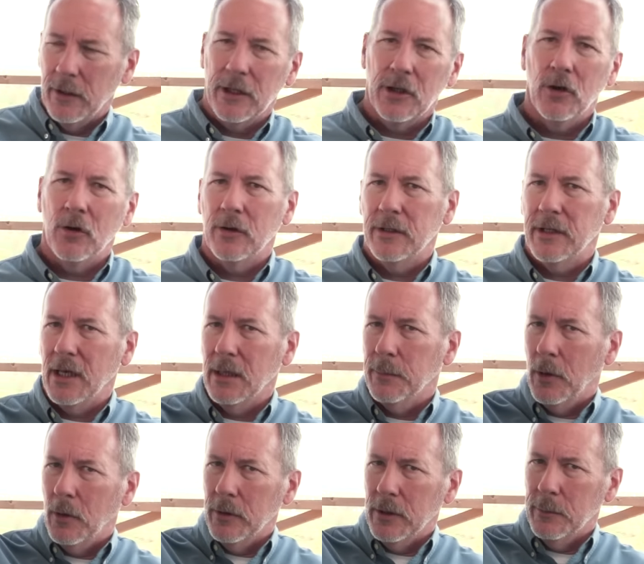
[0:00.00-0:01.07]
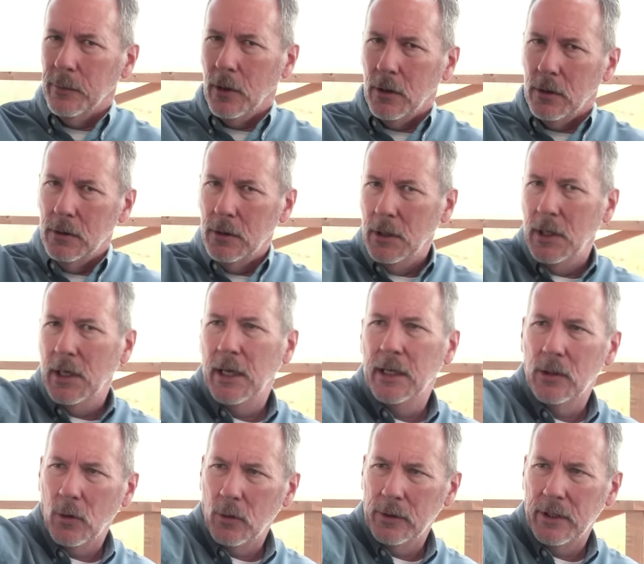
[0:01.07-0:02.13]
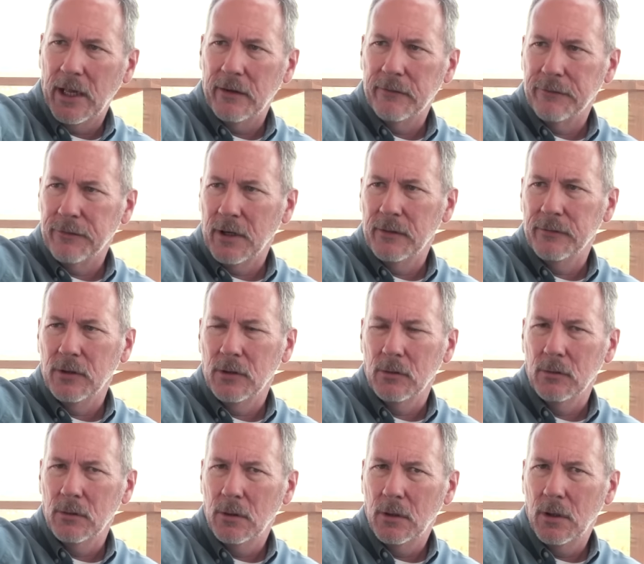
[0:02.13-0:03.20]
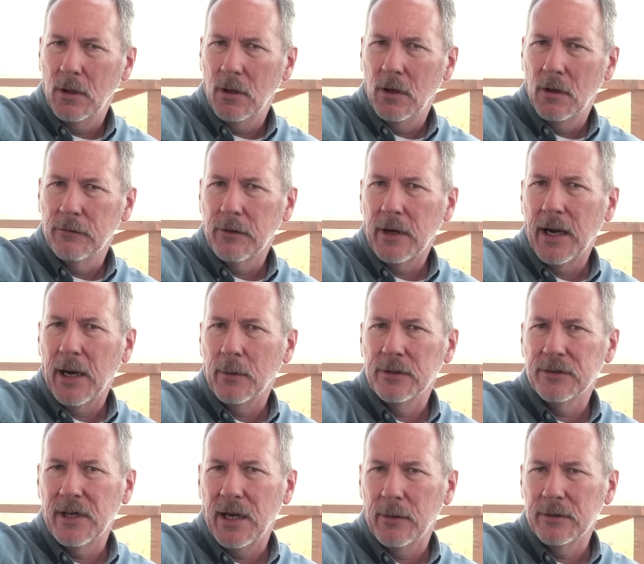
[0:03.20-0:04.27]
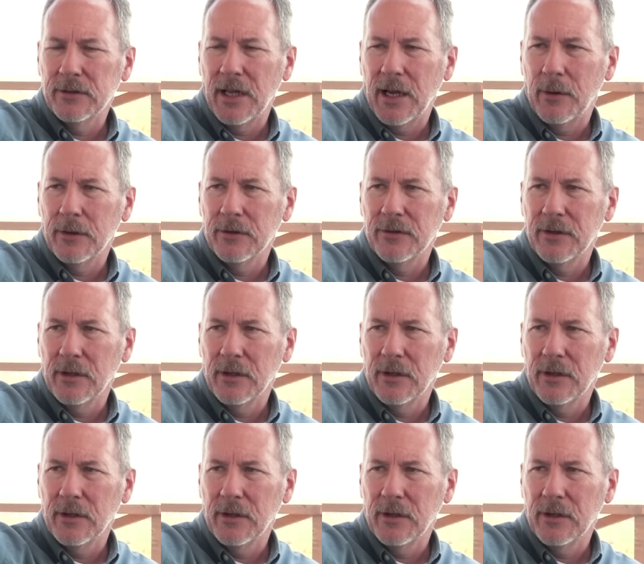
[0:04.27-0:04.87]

Like you couldn't take a bowling ball and hold it out in front of you for hours and hours and hours.